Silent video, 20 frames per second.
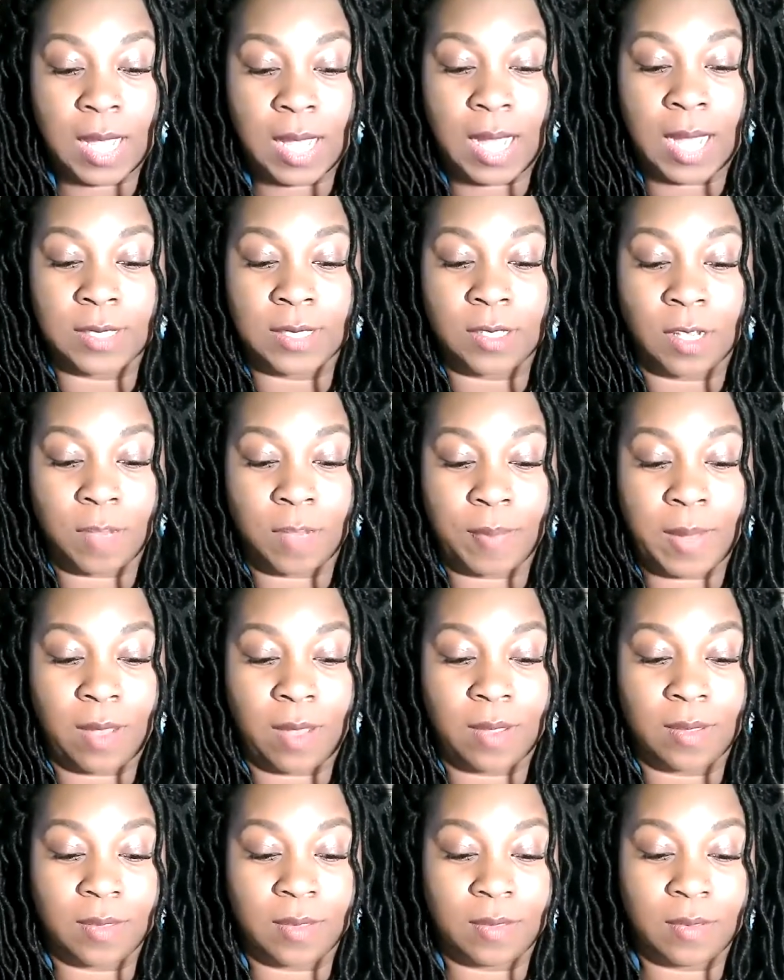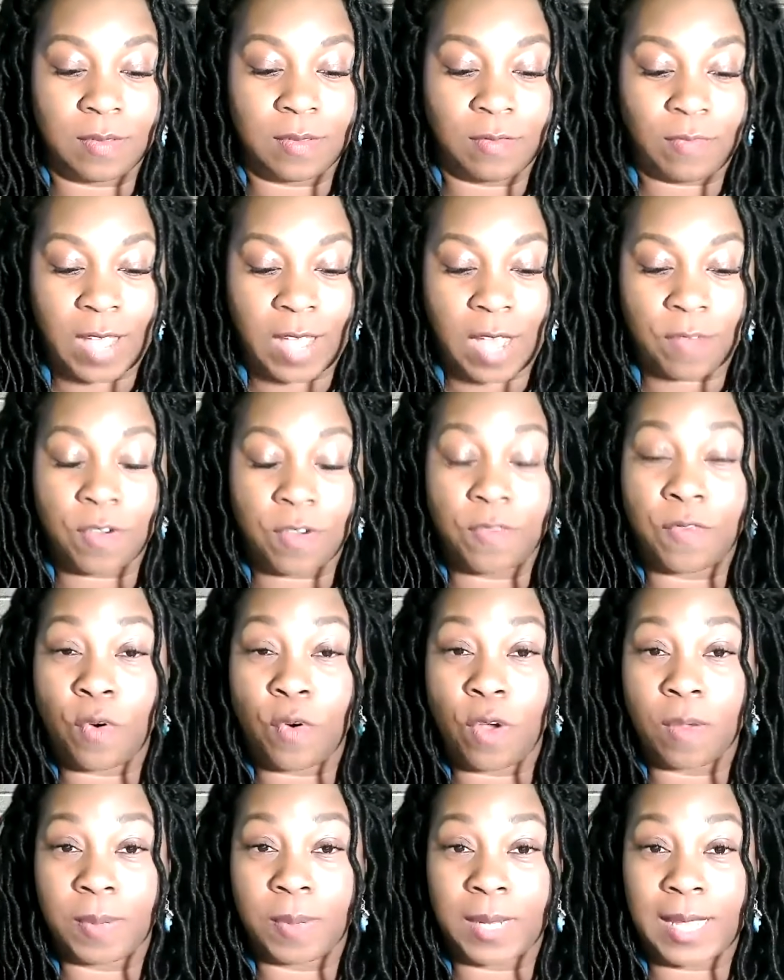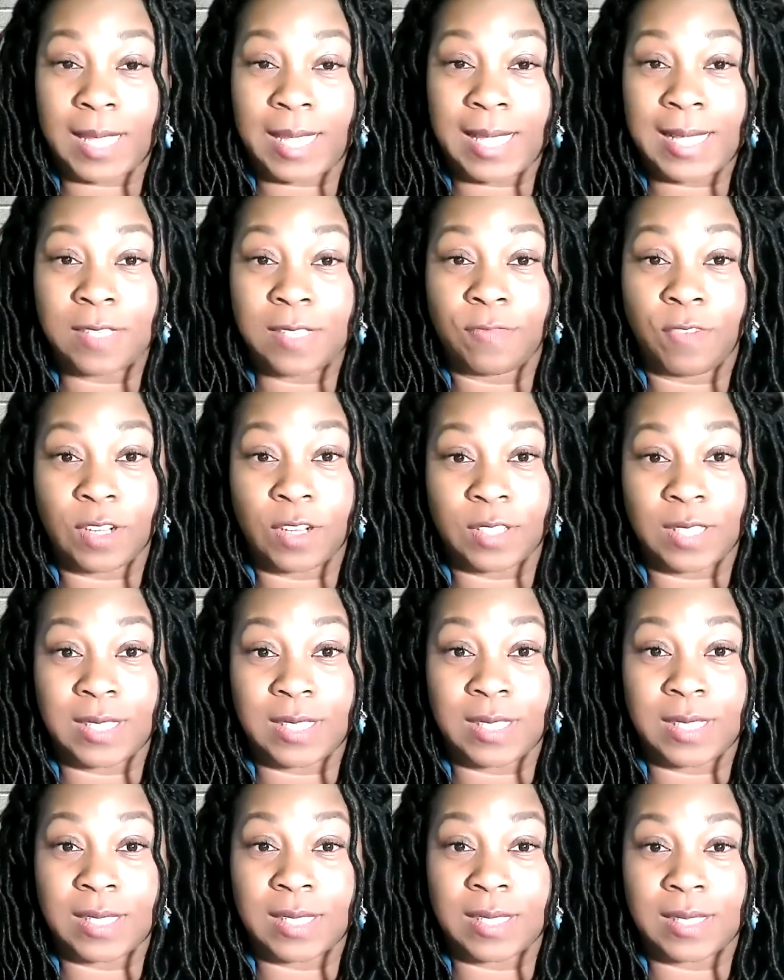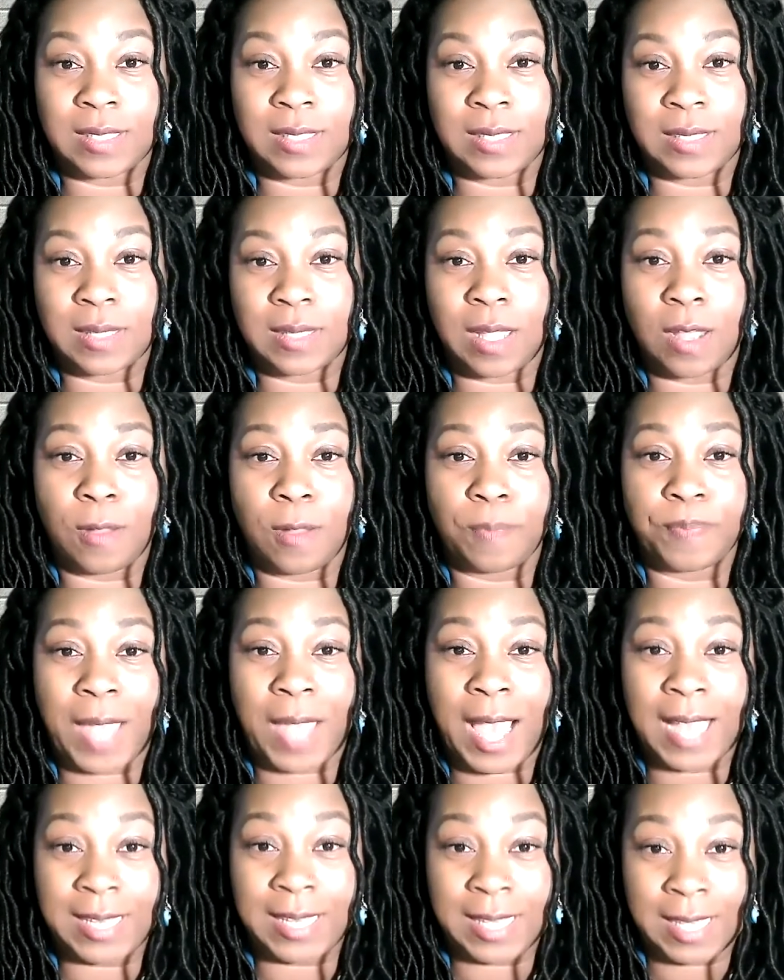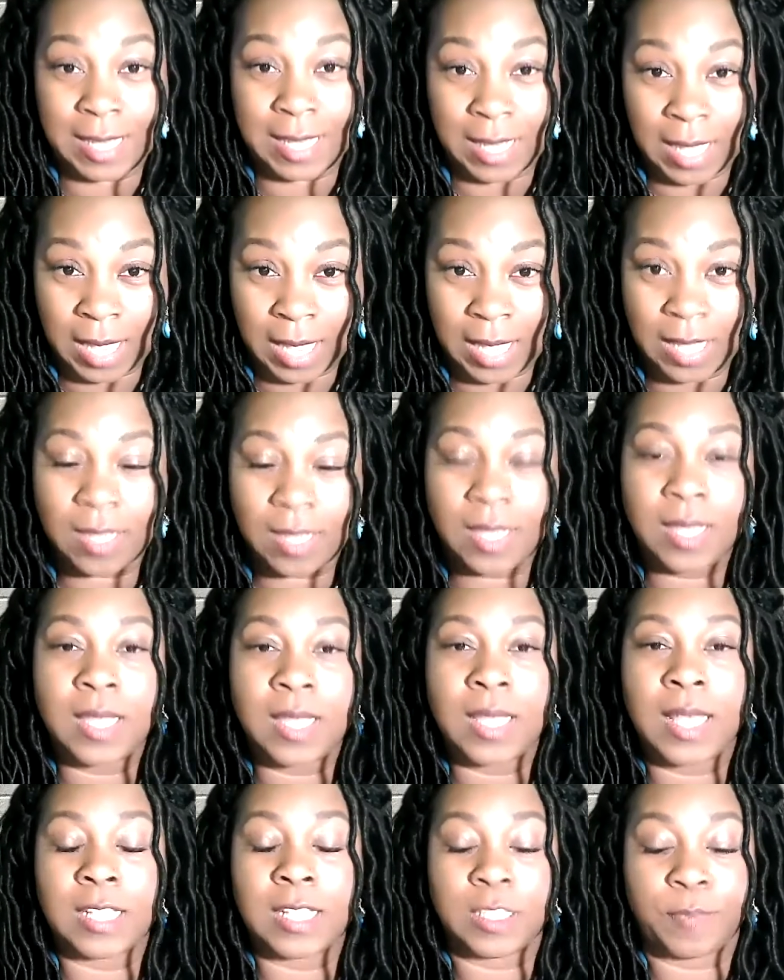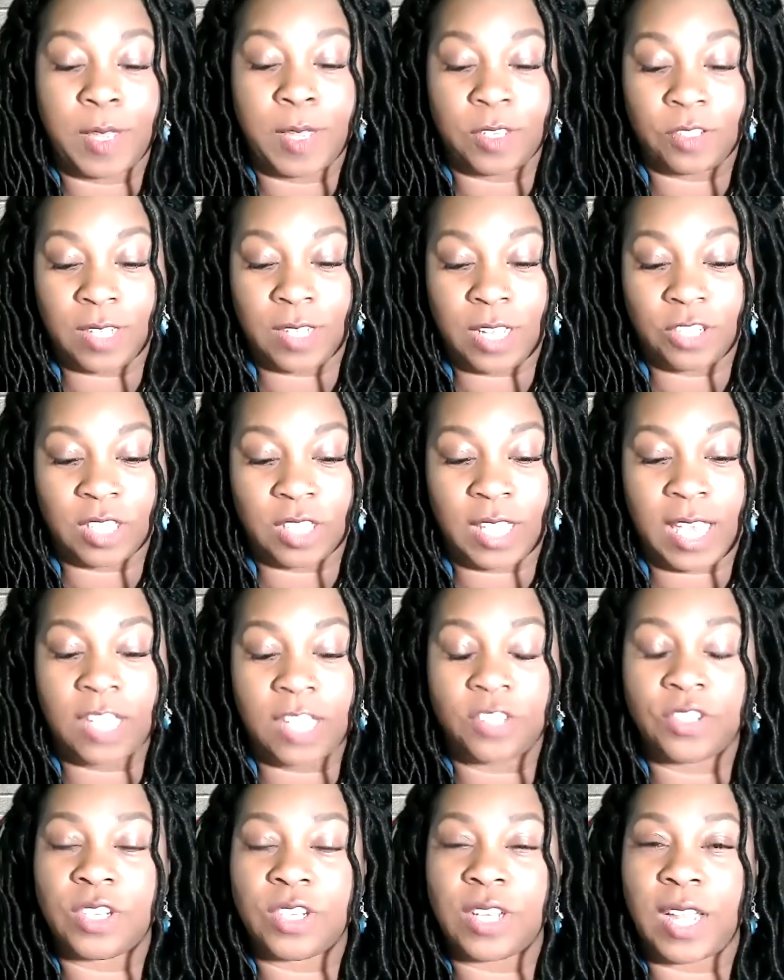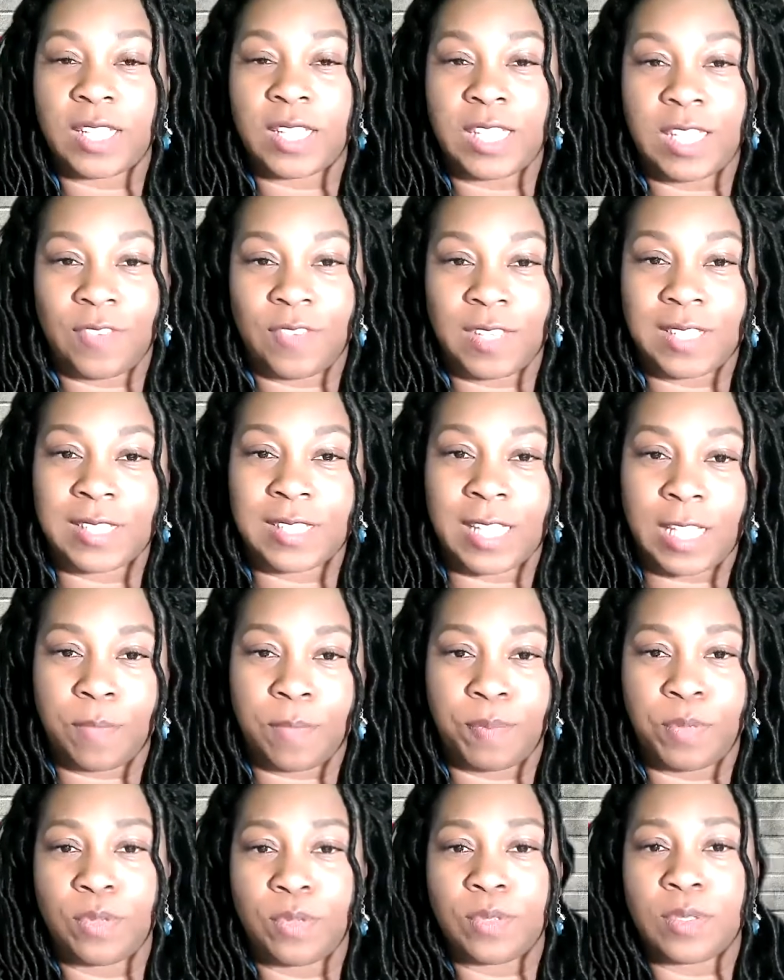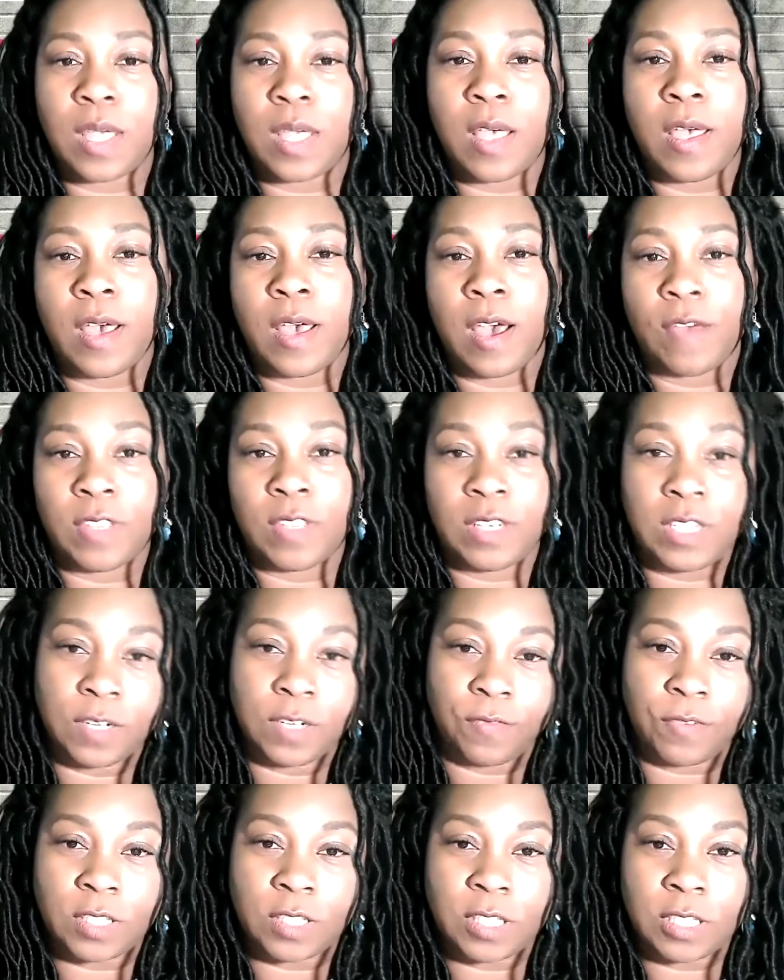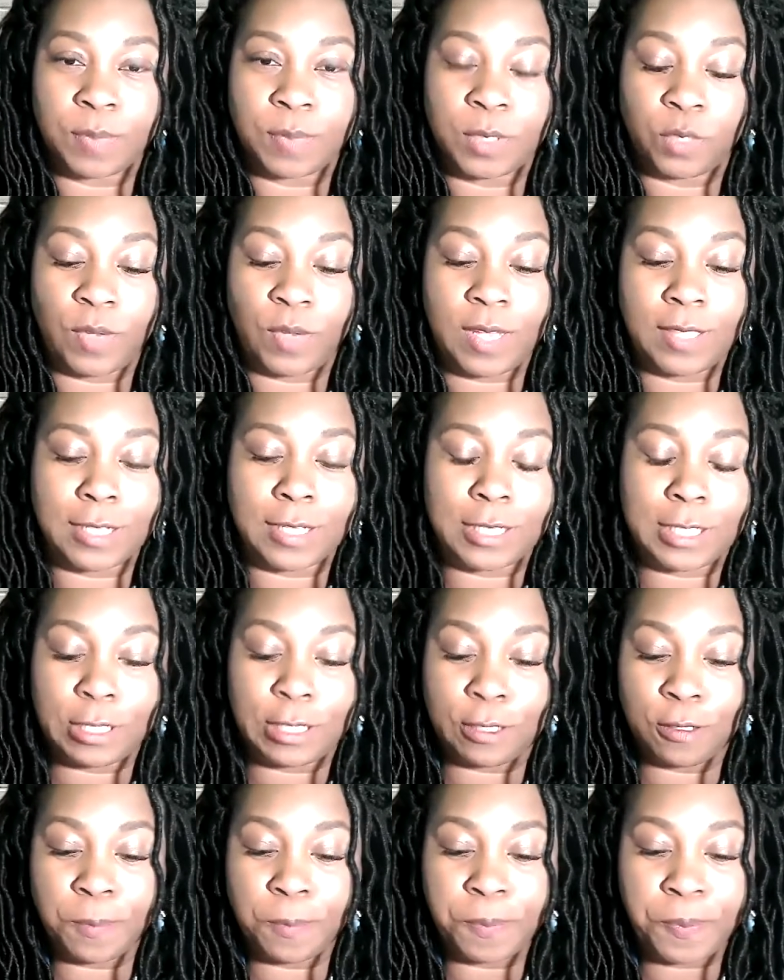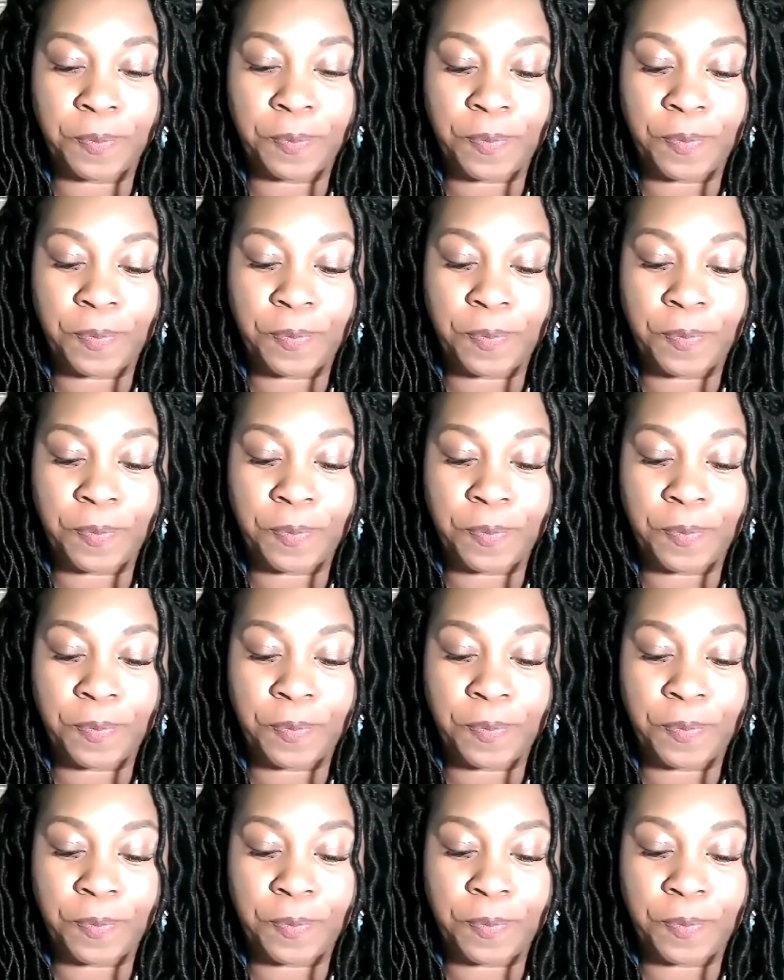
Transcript: I talk about 504 plans versus IDEA and special education, and I give examples of the differences between the two.